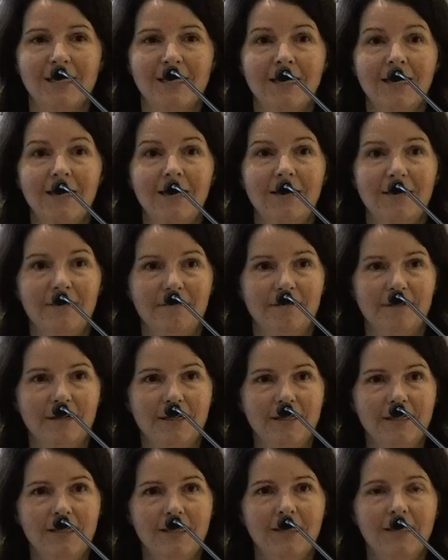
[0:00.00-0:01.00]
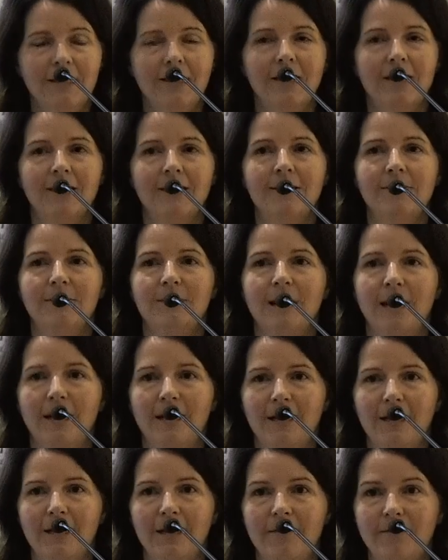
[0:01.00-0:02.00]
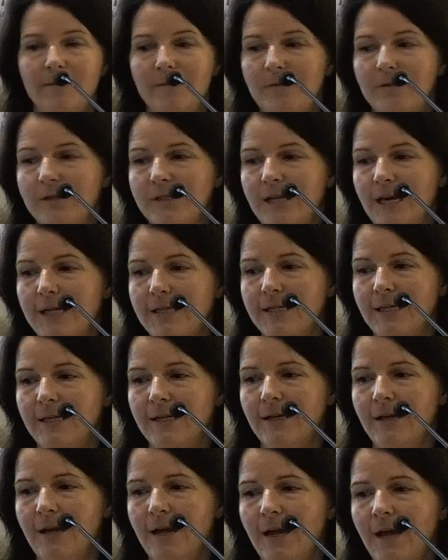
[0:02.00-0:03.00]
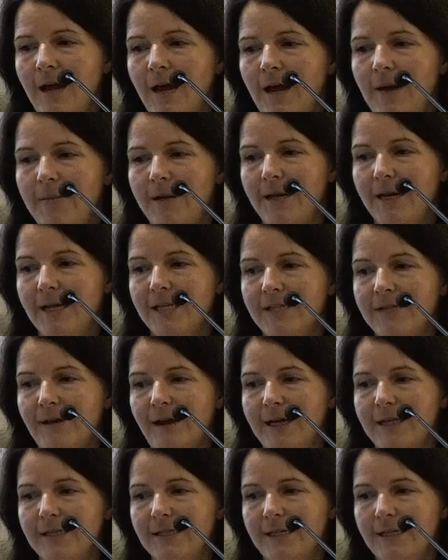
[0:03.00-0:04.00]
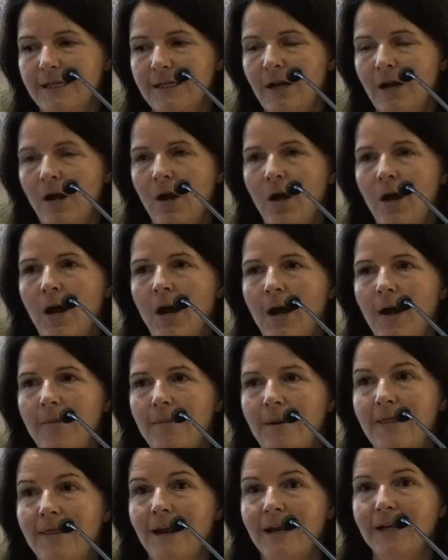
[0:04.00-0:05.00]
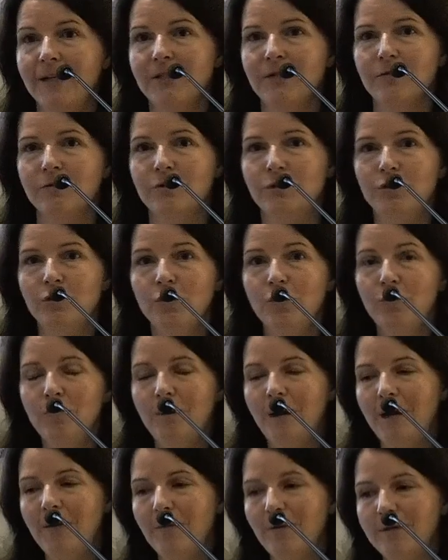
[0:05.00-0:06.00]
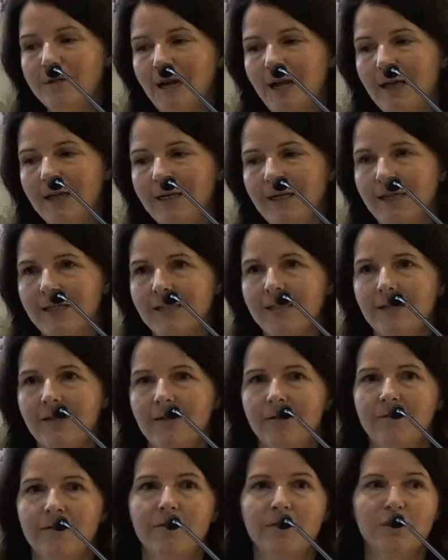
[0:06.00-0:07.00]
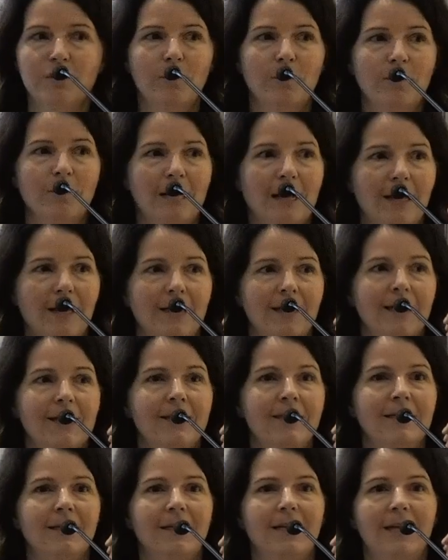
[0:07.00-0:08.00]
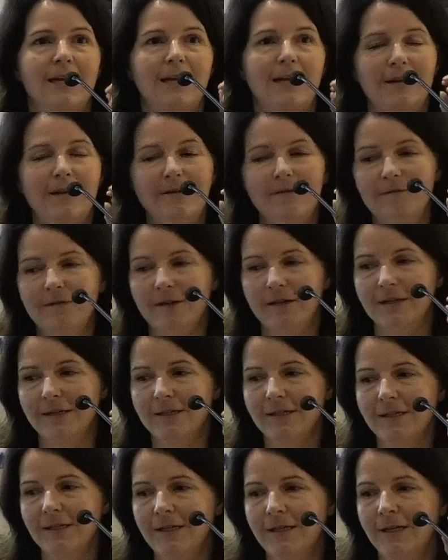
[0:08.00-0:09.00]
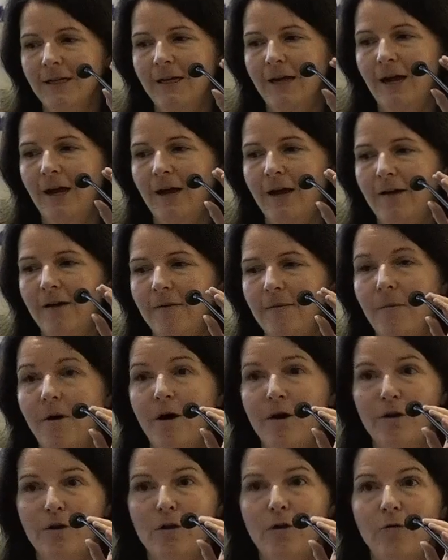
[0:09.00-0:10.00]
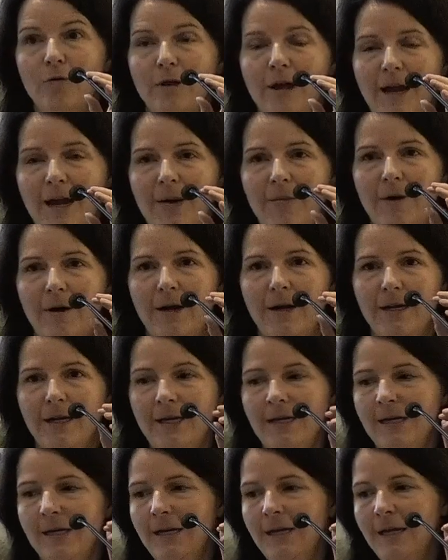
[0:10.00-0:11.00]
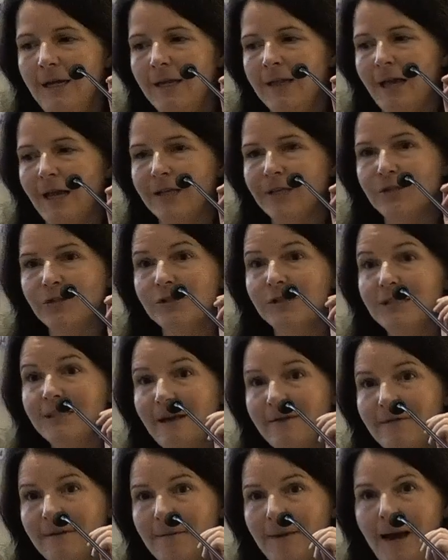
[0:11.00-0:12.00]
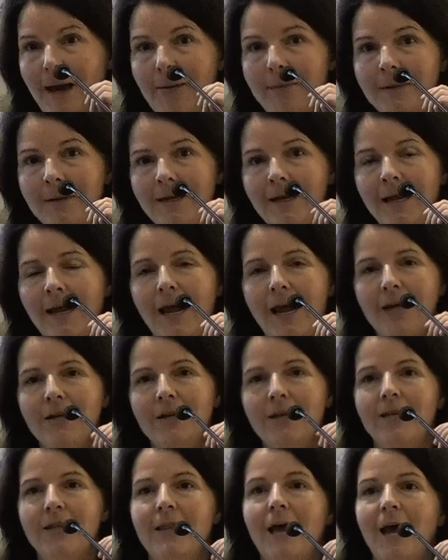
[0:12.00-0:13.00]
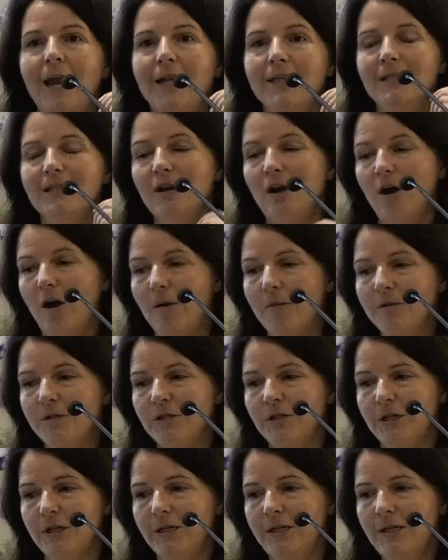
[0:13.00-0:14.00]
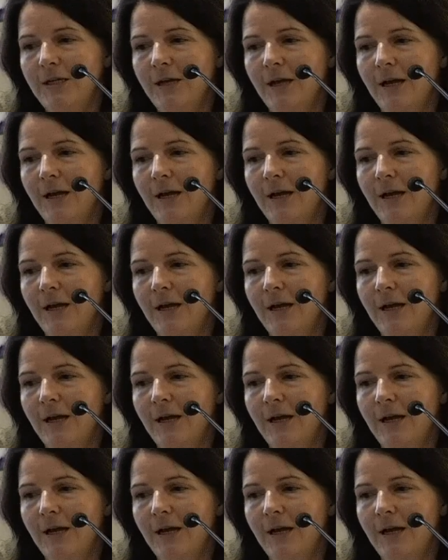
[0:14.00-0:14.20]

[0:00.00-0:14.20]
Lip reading: an infant, getting an infant protected against vaccine? And that is through 2 main modalities. The first modality is an infant monoclonal antibody. That's nirsevimab. And that is an option